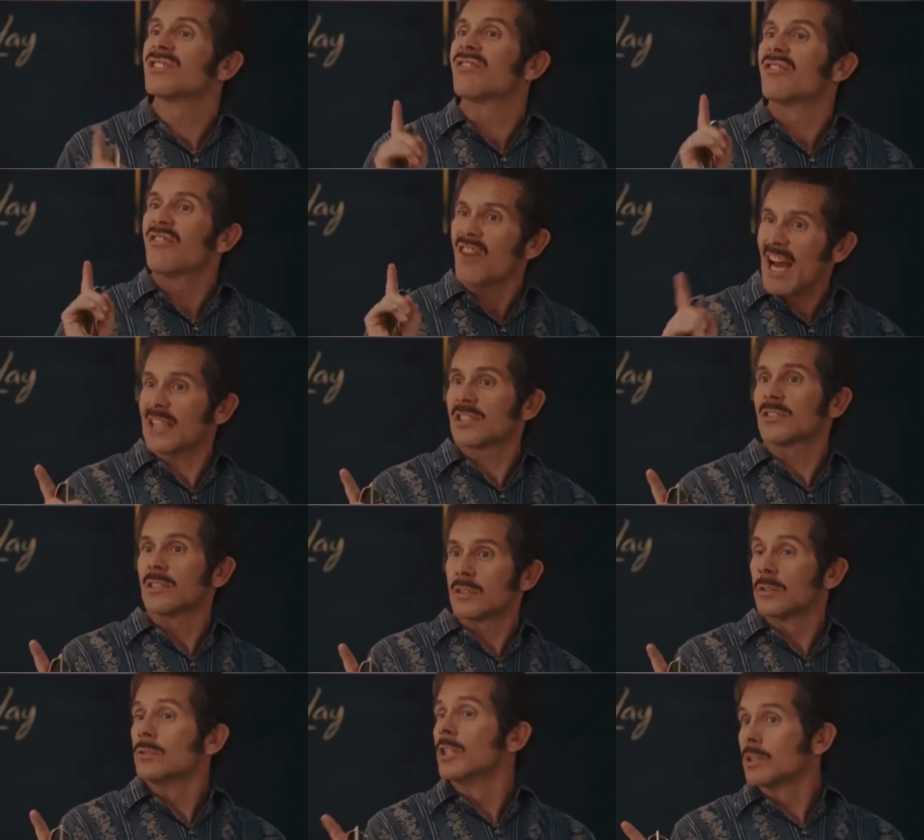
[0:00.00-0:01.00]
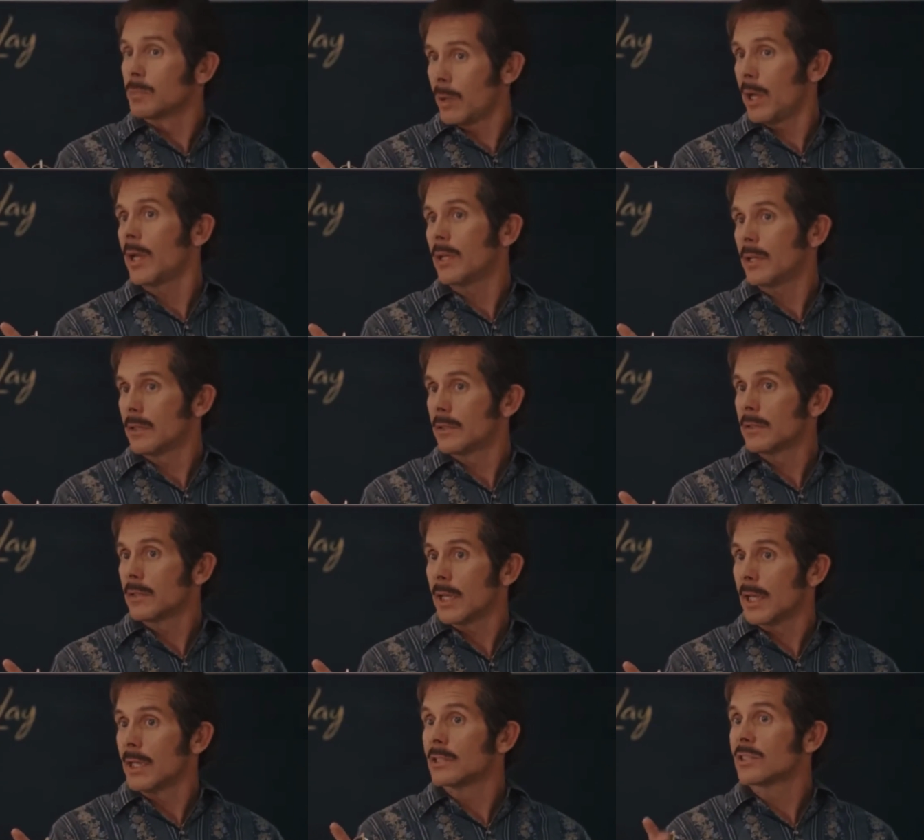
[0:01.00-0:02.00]
It's the fastest who gets paid.
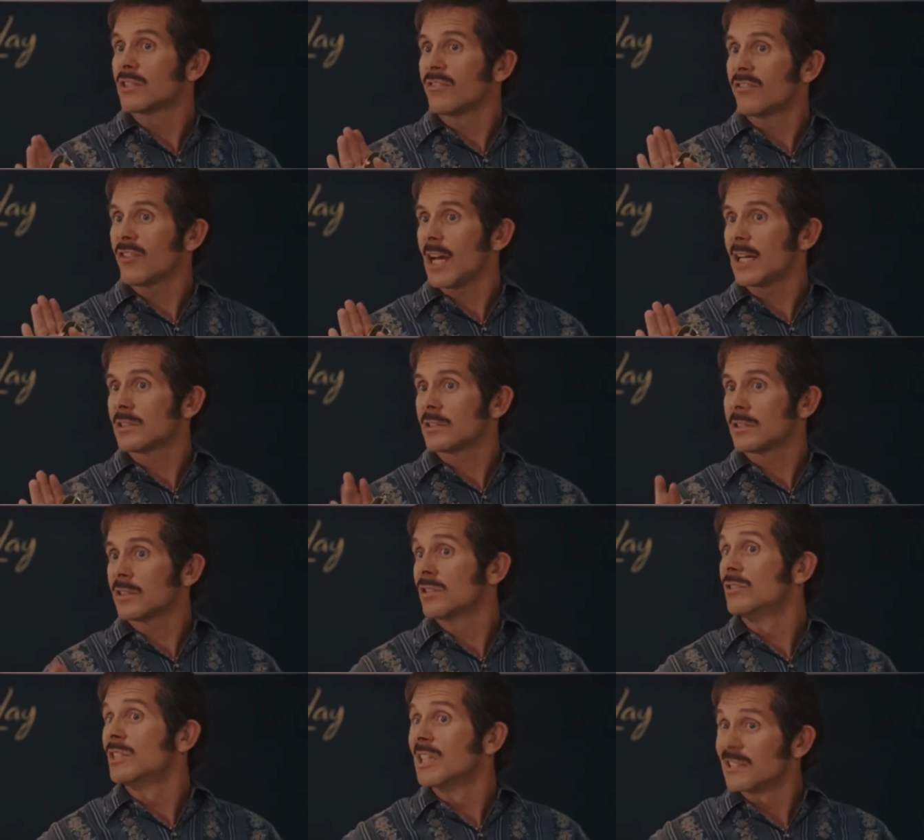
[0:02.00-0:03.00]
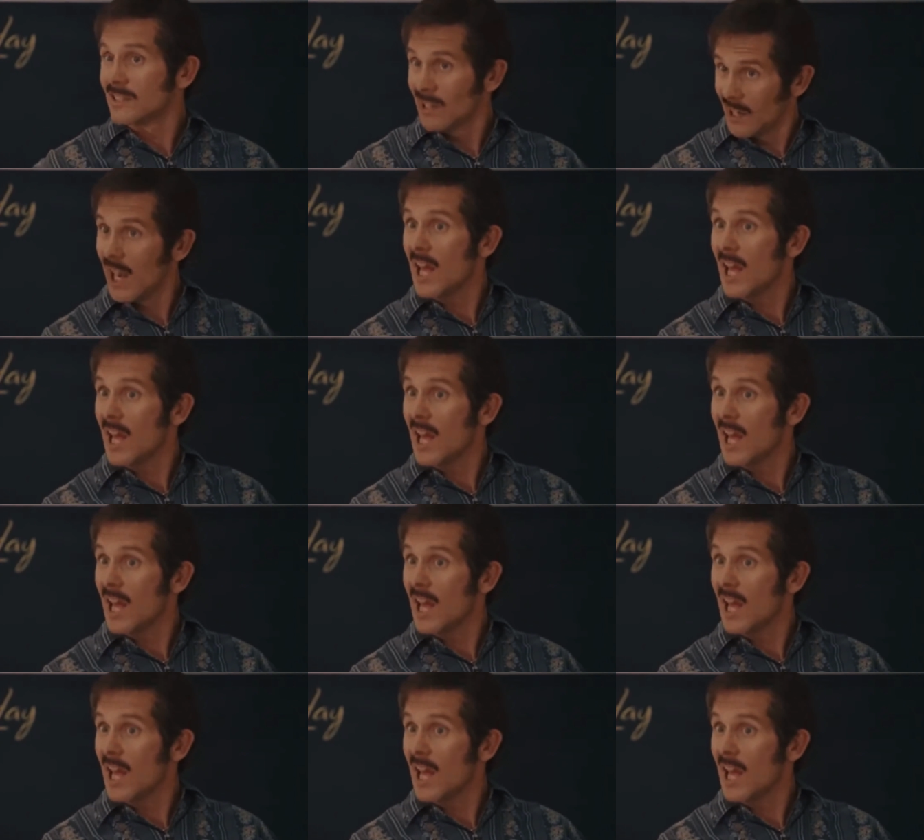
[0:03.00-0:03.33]
And it's the fastest who gets